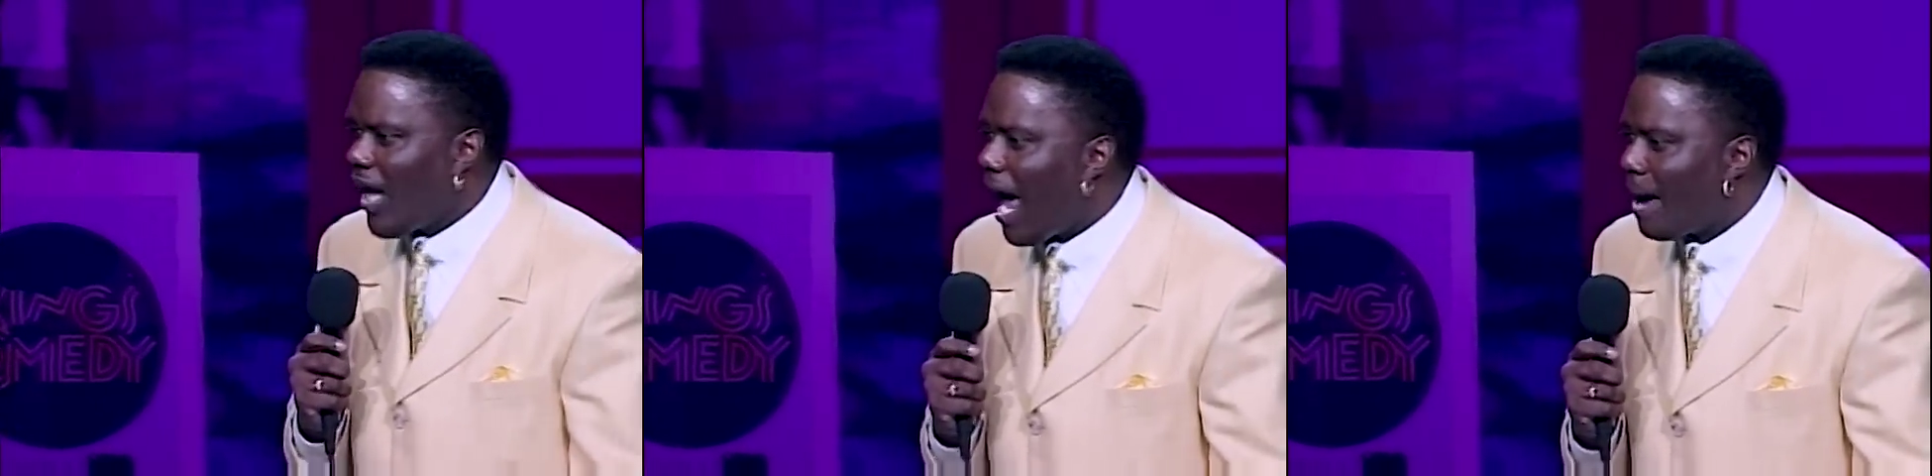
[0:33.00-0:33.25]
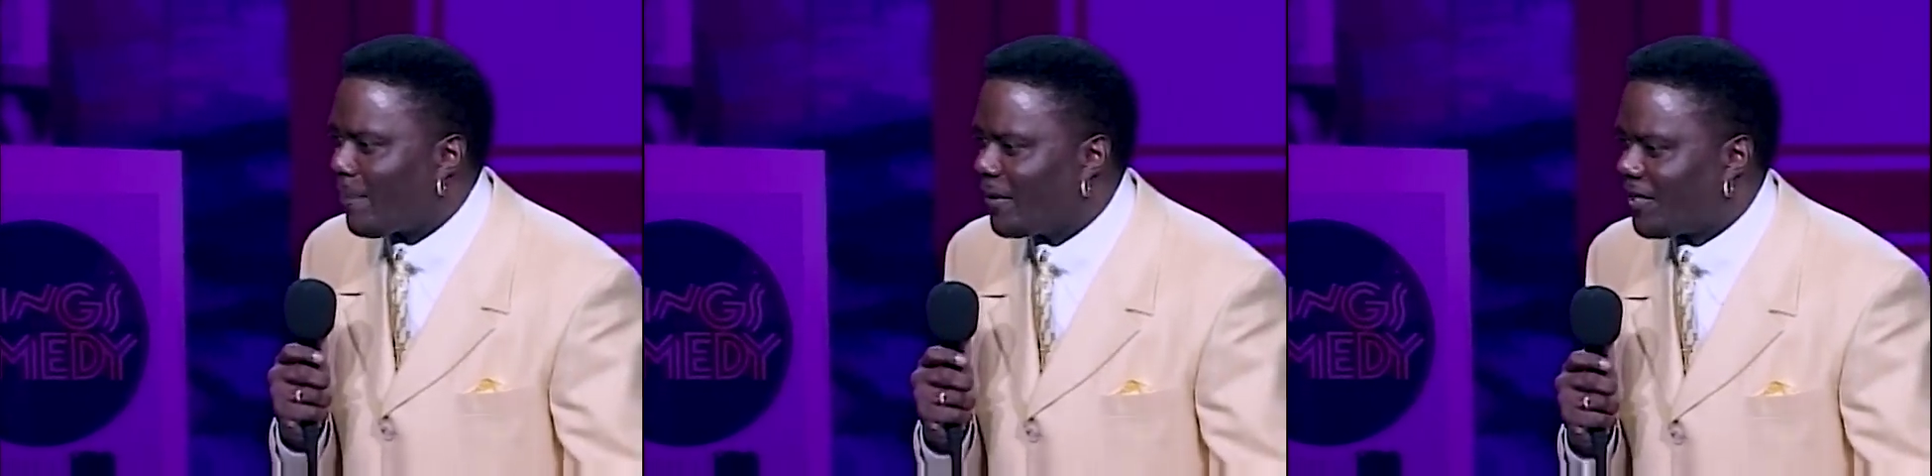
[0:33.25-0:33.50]

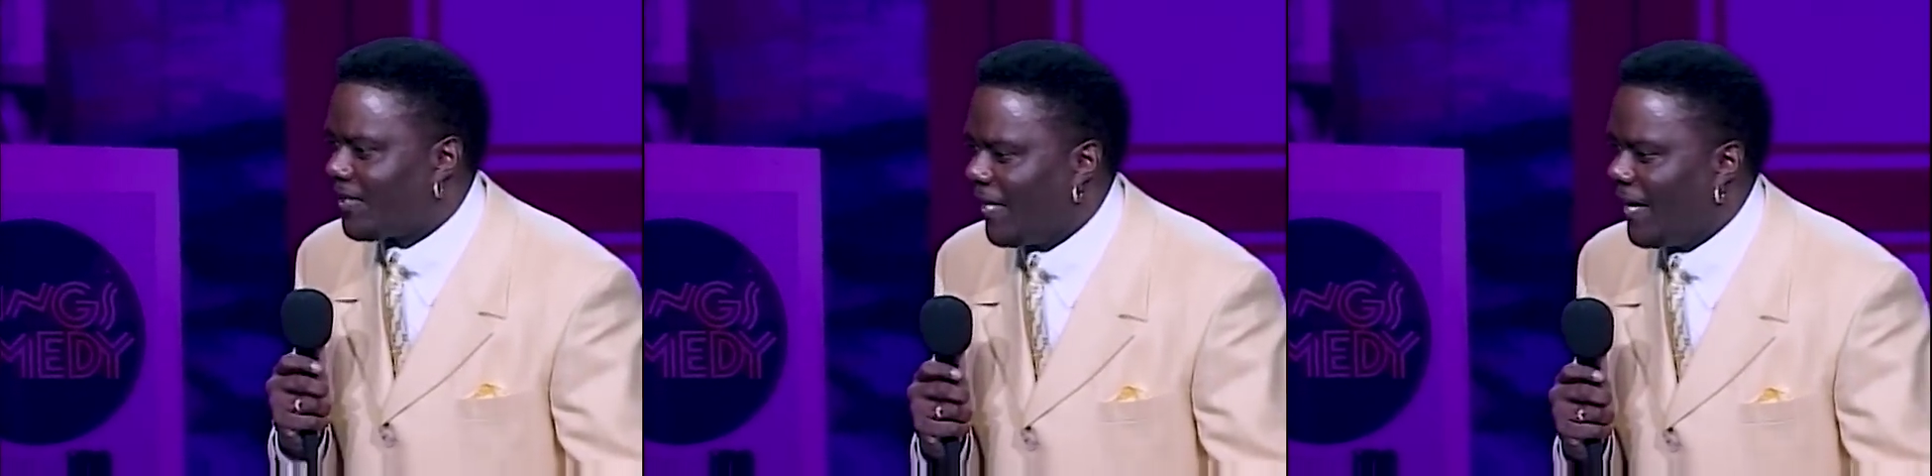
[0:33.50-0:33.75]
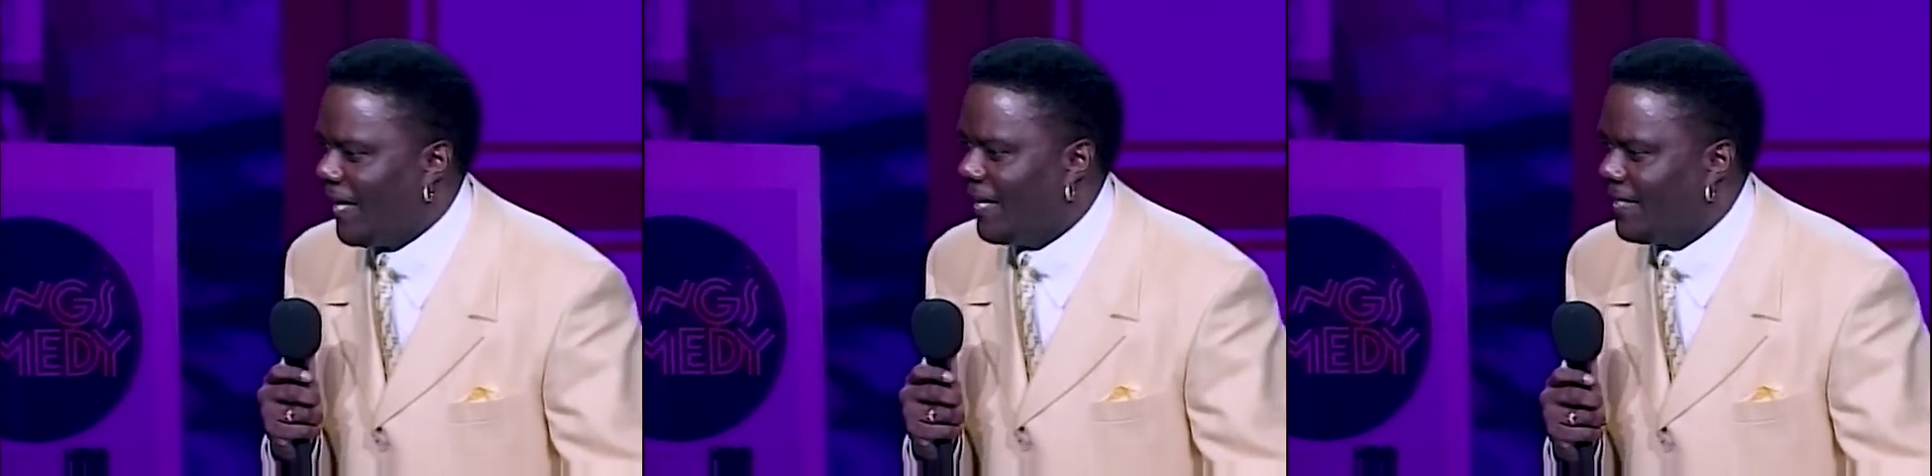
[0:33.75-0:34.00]
Type of
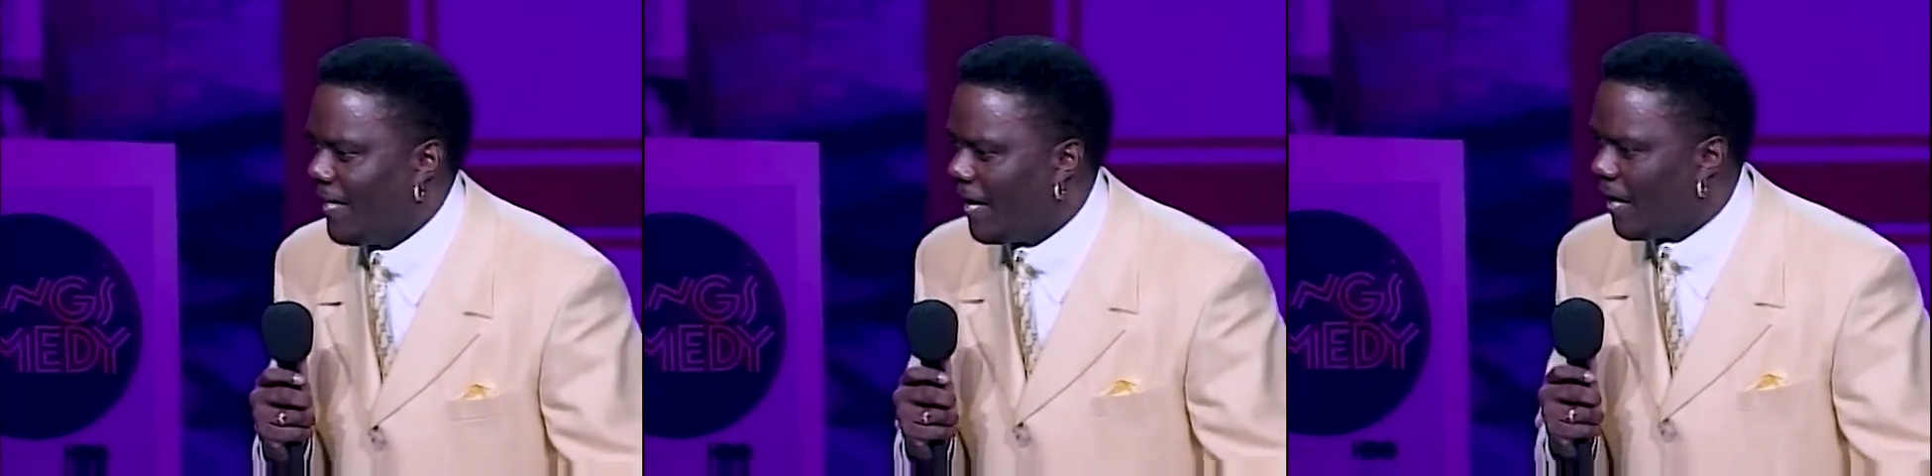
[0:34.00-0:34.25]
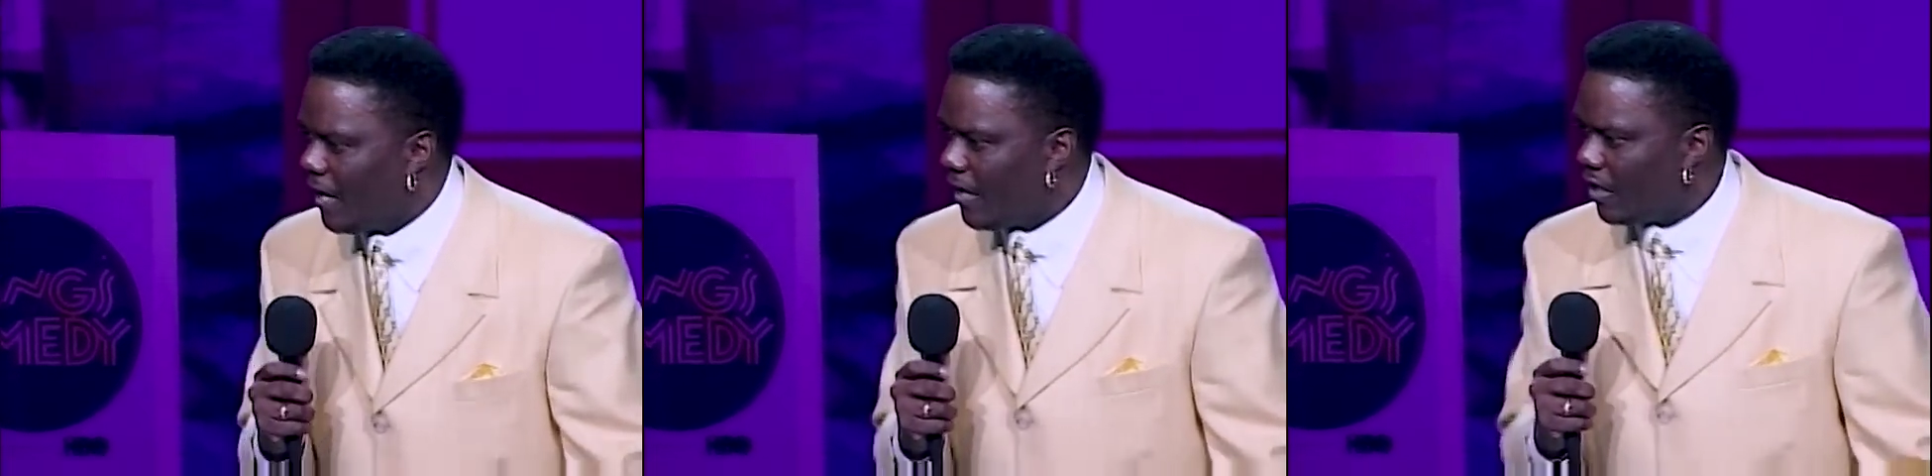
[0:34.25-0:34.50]
shit is
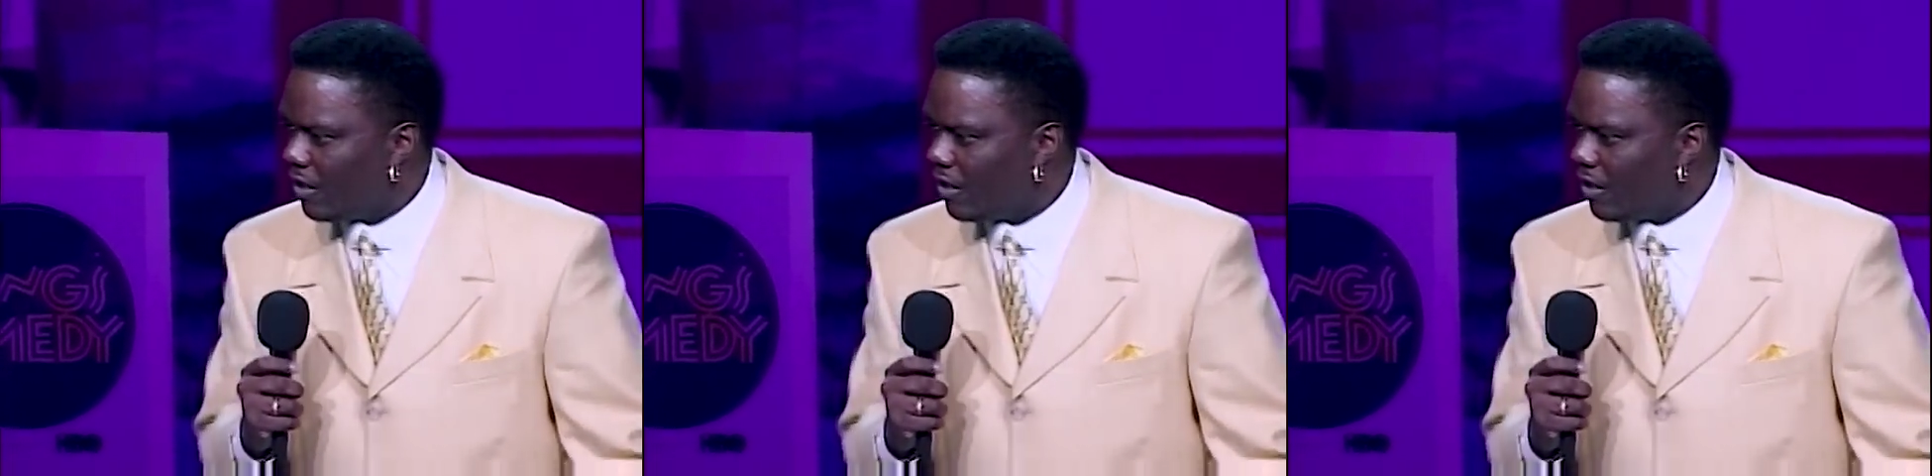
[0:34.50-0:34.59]
this.